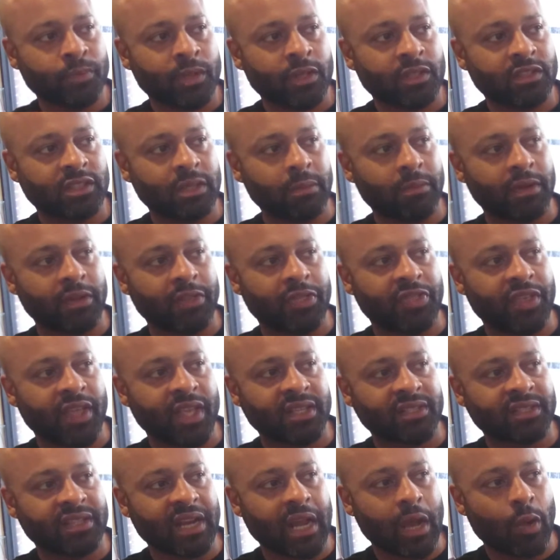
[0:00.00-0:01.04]
some of the
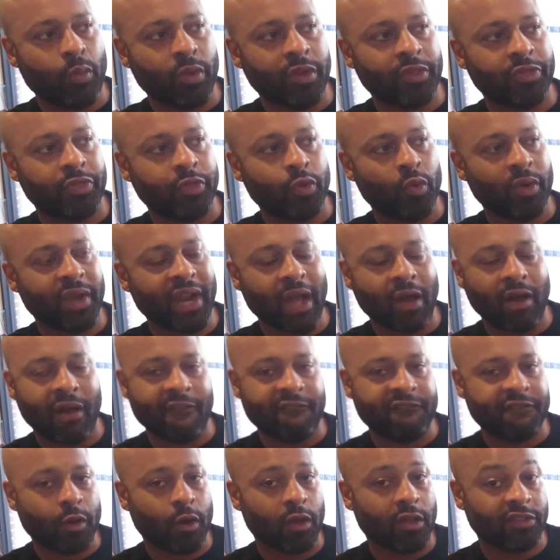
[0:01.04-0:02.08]
things that I went through and how I
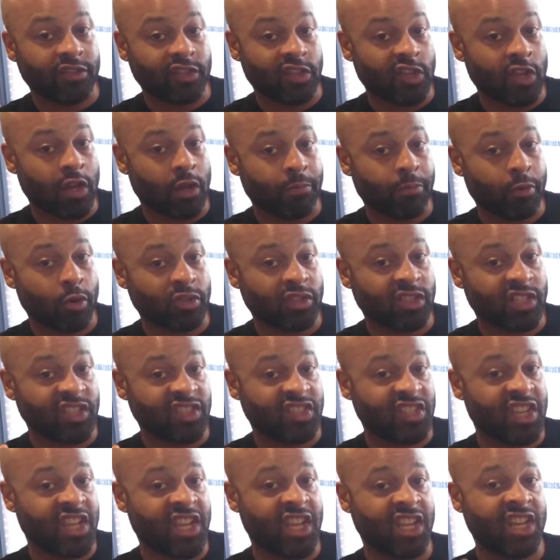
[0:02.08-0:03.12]
felt as a young person, a
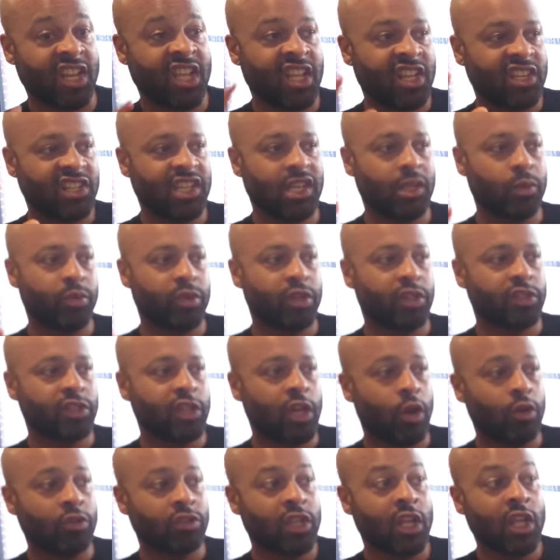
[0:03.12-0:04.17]
teen, dealing with
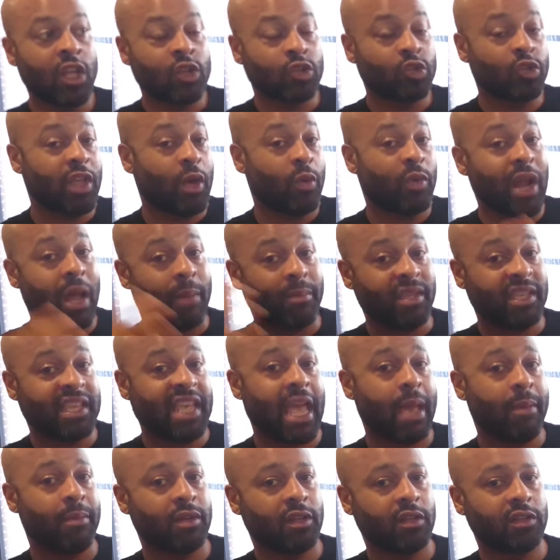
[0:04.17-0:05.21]
adults, so that when I
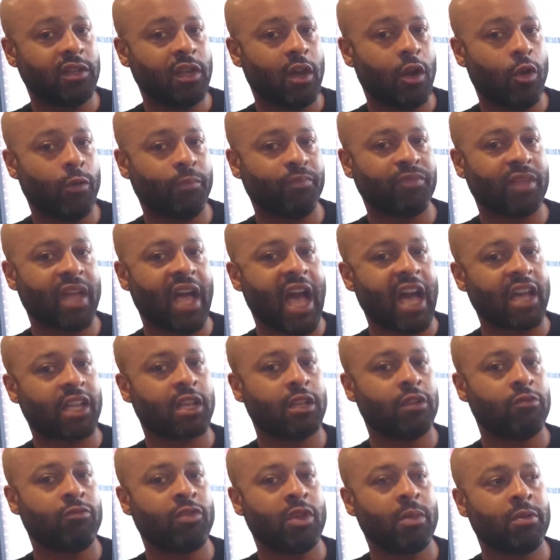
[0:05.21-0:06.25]
became an adult, I
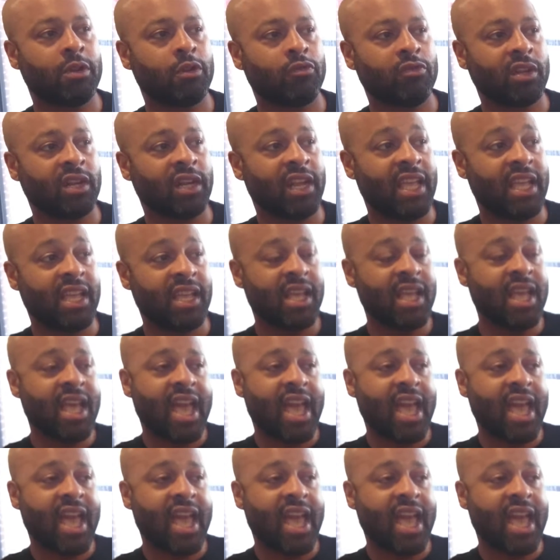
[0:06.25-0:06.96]
can be able to relate.